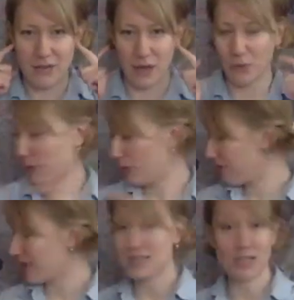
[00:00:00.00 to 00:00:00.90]
like where we've
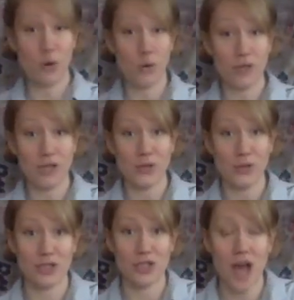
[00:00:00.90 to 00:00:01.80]
listened only to
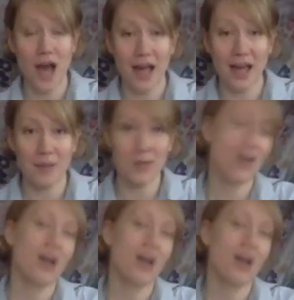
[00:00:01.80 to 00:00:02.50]
the chime,